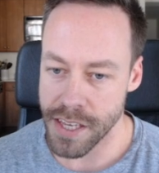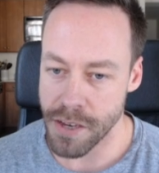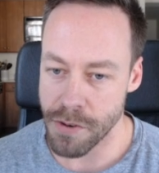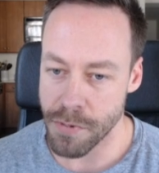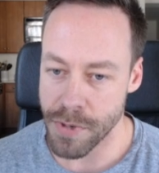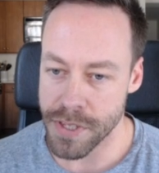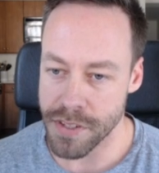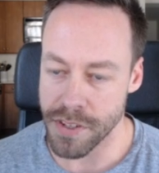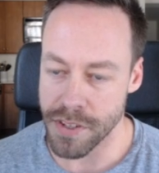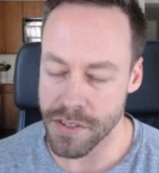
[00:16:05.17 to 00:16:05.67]
it
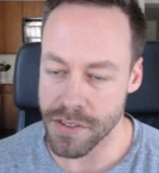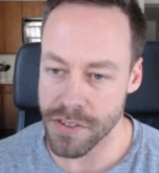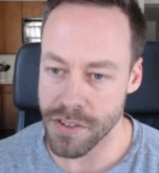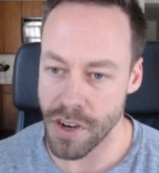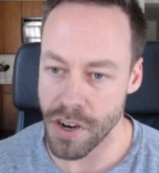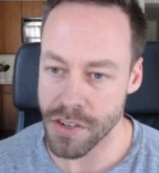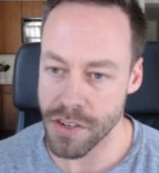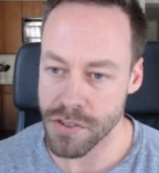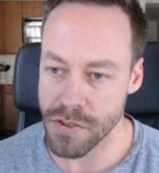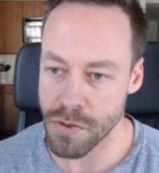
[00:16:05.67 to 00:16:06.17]
went to the
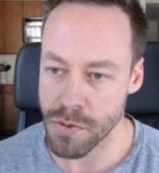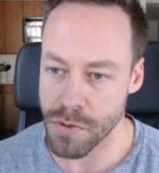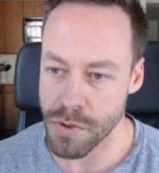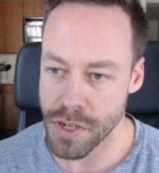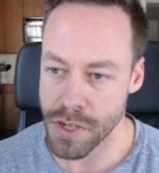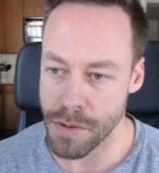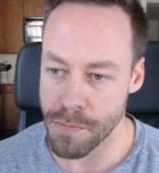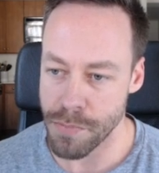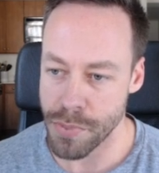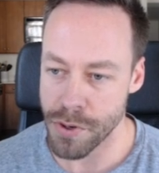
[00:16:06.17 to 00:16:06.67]
stock tool
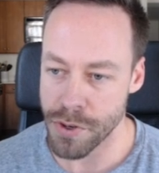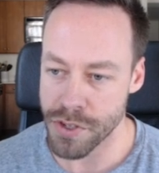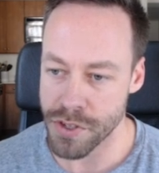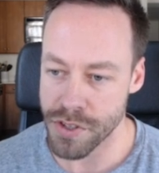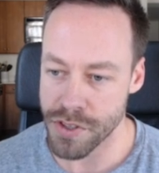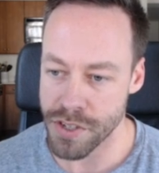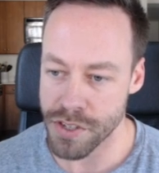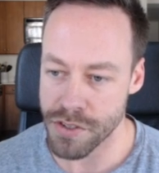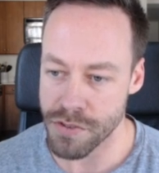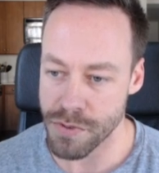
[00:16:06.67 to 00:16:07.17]
and it
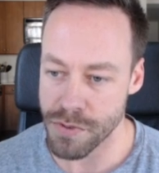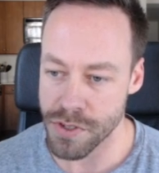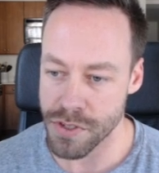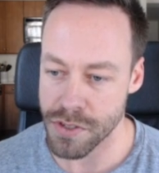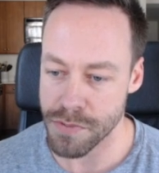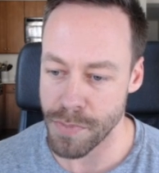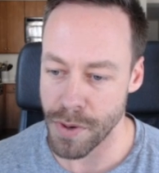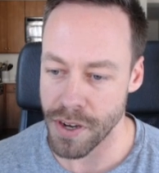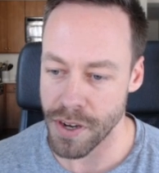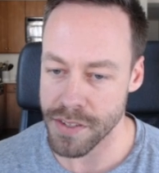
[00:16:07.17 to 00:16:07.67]
pushed this
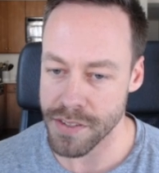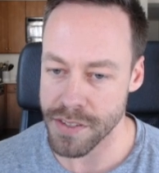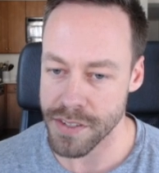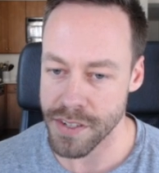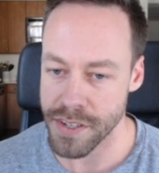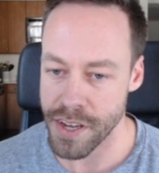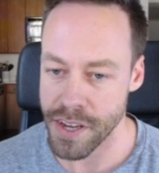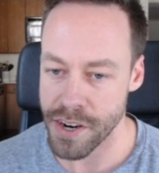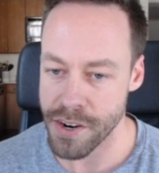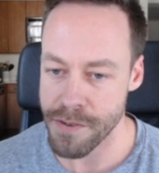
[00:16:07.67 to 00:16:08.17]
response
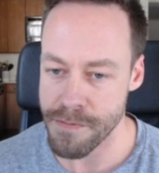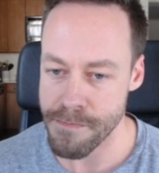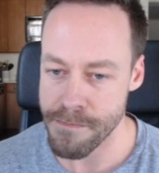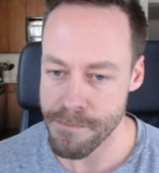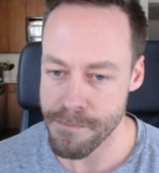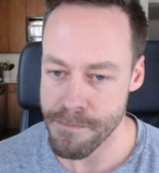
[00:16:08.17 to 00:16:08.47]
into there.